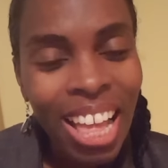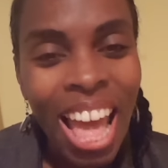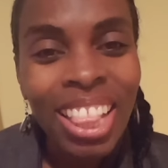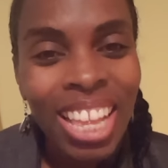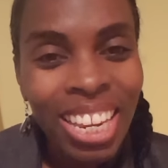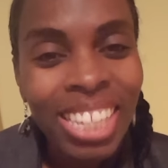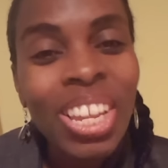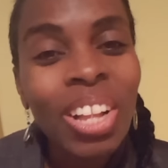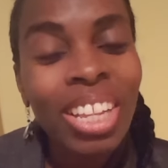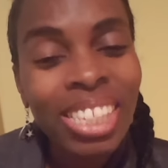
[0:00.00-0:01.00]
And then they
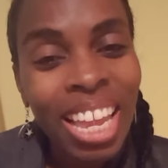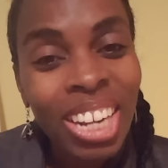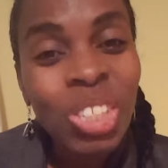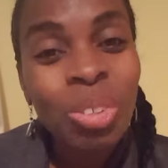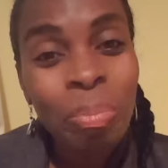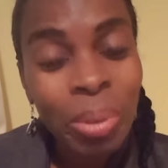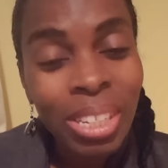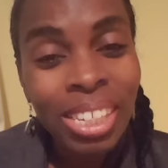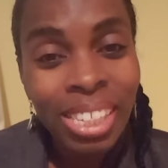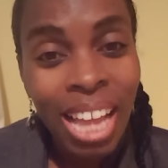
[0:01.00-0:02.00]
tell us that it
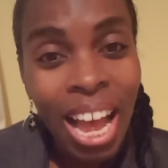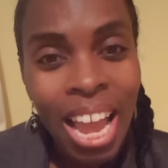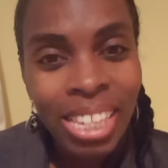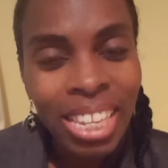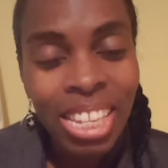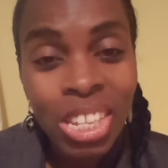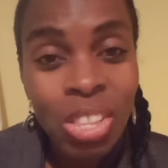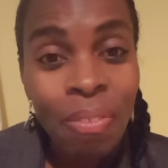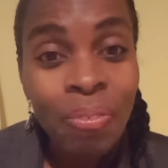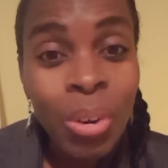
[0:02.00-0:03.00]
tripled in size, and this is
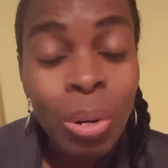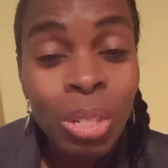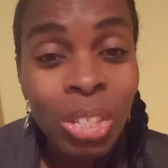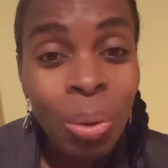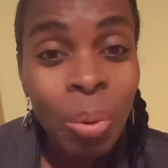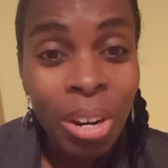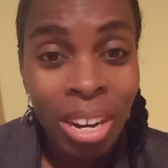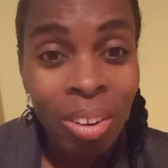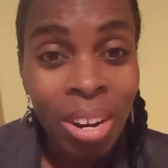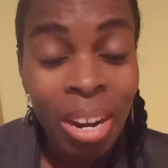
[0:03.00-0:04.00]
the first that we're
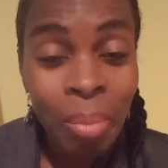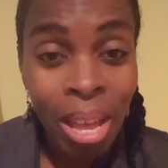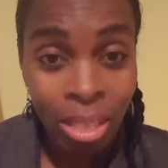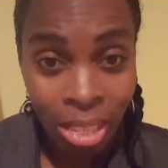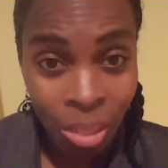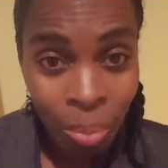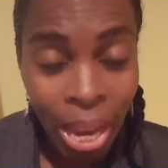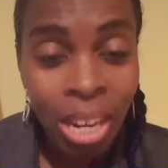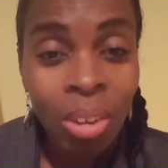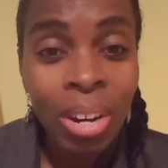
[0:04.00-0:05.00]
hearing about, this
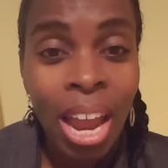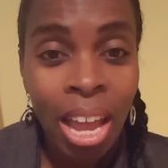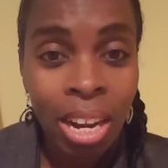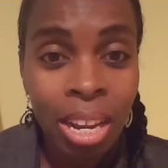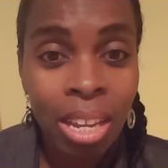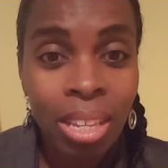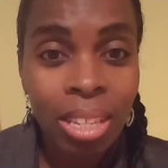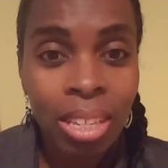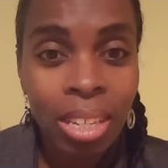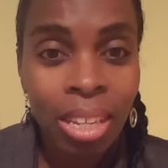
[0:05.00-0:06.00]
pancreatic
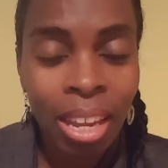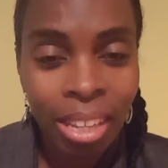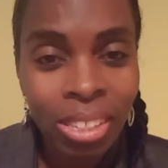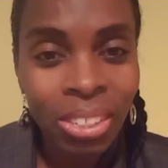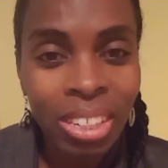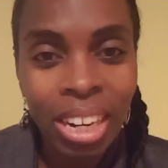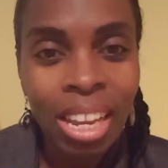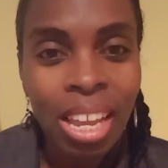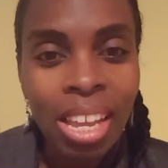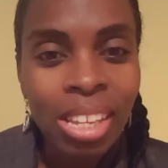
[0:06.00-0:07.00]
cancer.
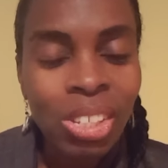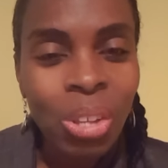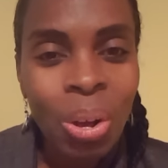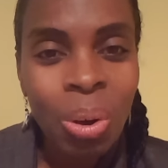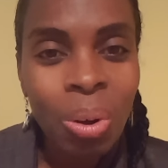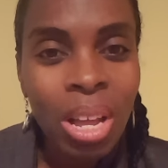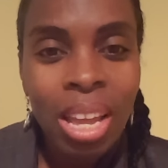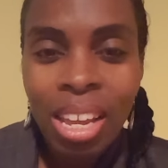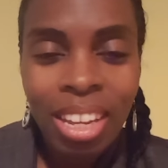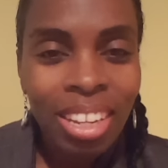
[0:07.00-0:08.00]
So,
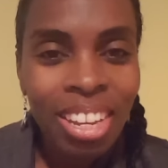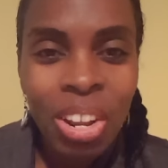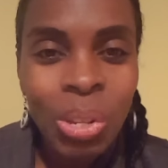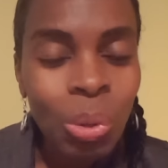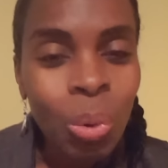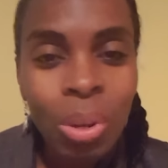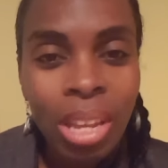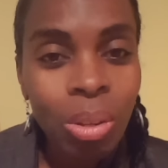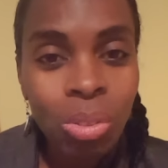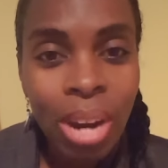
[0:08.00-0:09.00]
who
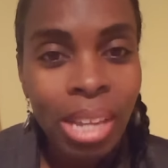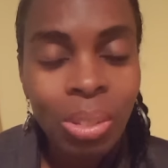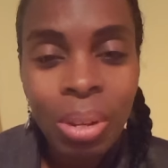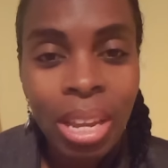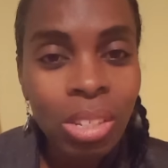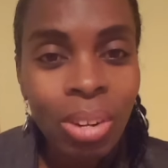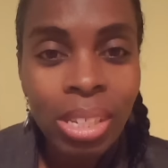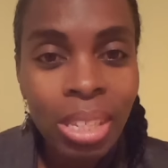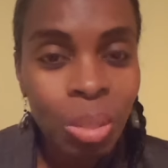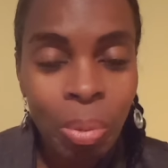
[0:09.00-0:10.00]
can you trust? You can't
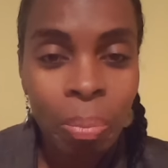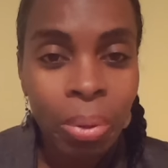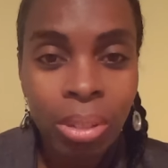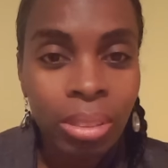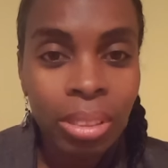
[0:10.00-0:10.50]
trust these people.